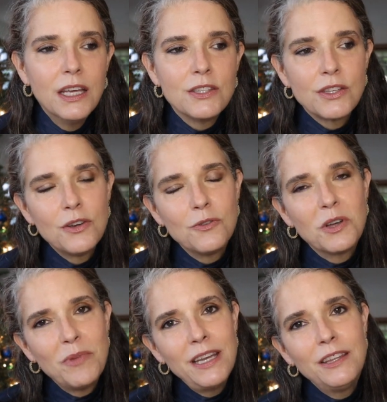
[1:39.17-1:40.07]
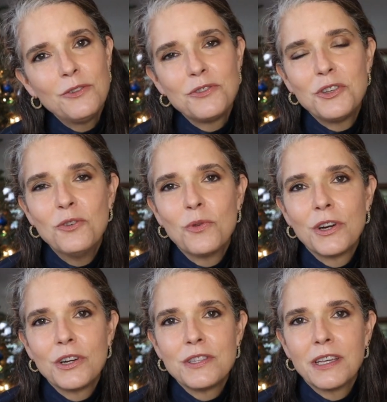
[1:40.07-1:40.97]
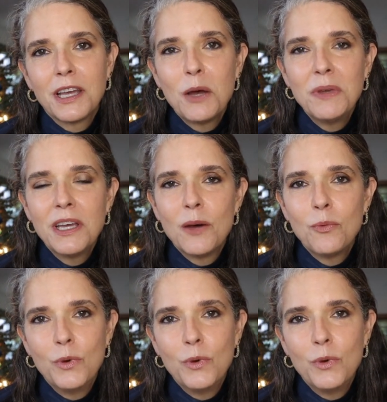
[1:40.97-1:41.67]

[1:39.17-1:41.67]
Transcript: So combining those two words and coming up